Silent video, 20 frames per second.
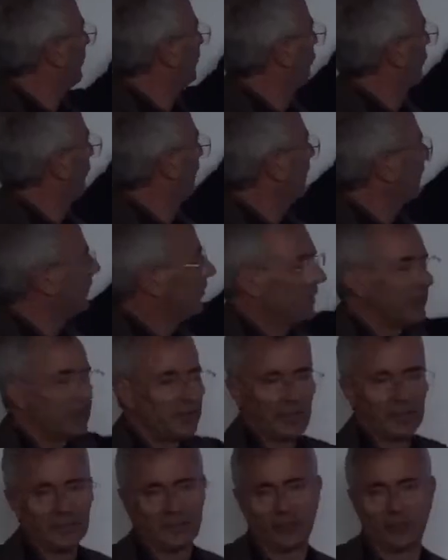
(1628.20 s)

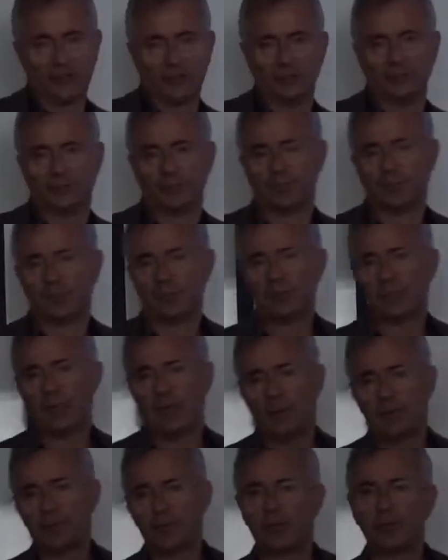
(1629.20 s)
Prioritisation is
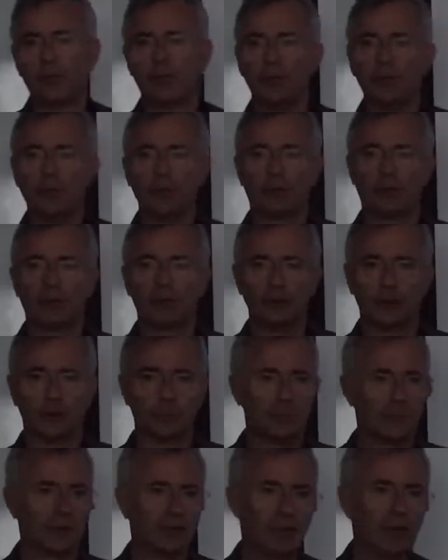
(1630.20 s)
absolutely crucial,
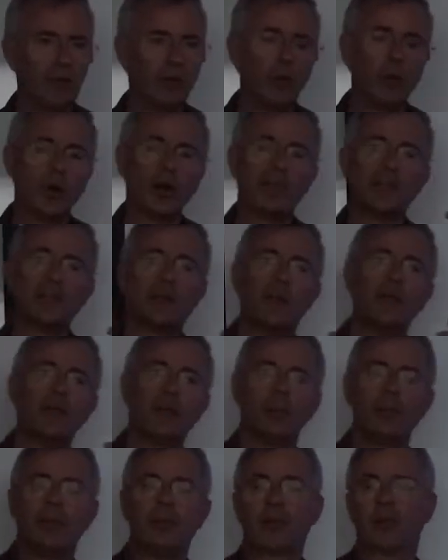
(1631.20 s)
because otherwise you end
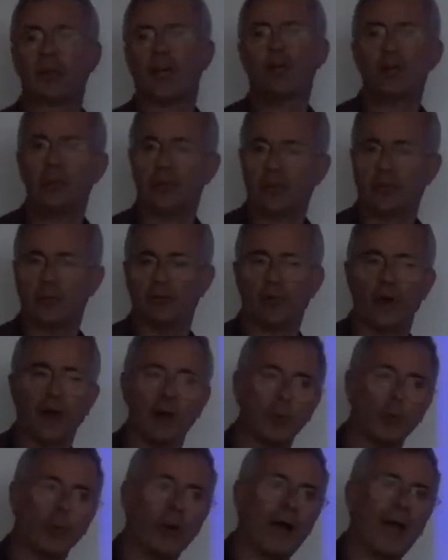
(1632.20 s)
up in the COVID
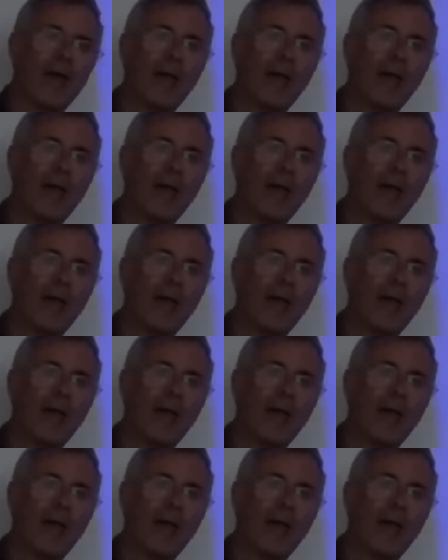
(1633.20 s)
environment where